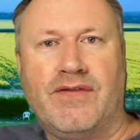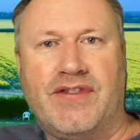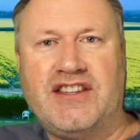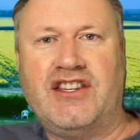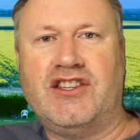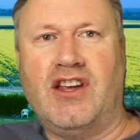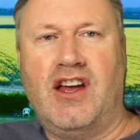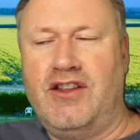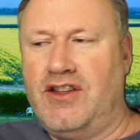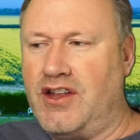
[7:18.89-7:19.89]
This is,
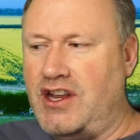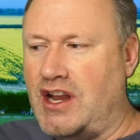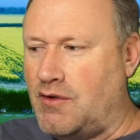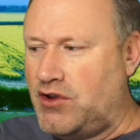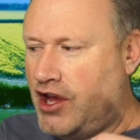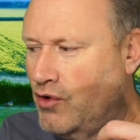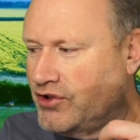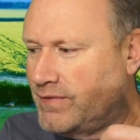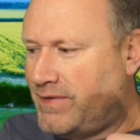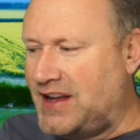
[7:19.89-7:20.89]
and you know, you go
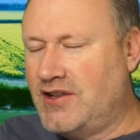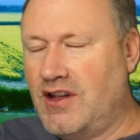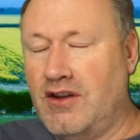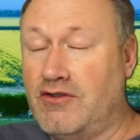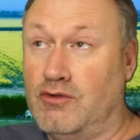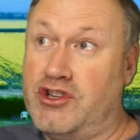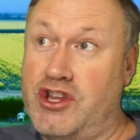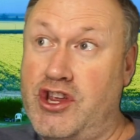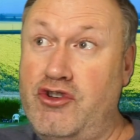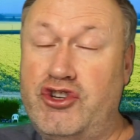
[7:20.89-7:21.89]
onto go onto
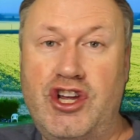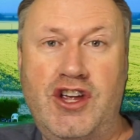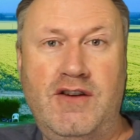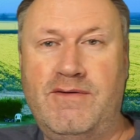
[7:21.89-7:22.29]
YouTube,